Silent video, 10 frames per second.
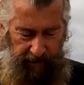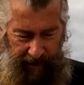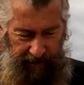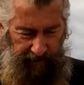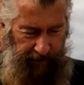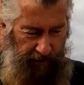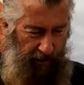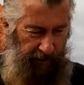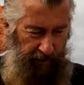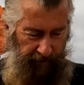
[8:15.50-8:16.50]
getting the lid
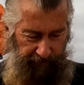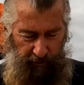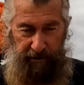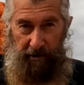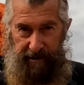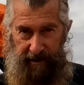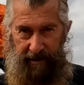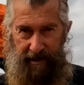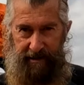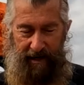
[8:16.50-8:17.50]
on and off, which I
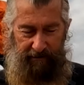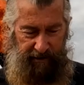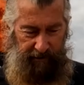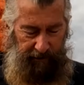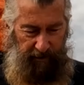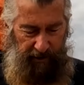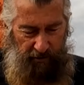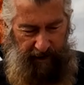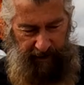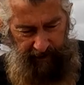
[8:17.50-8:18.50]
said yesterday was a little bit
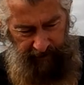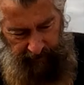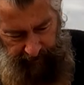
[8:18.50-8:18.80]
tricky,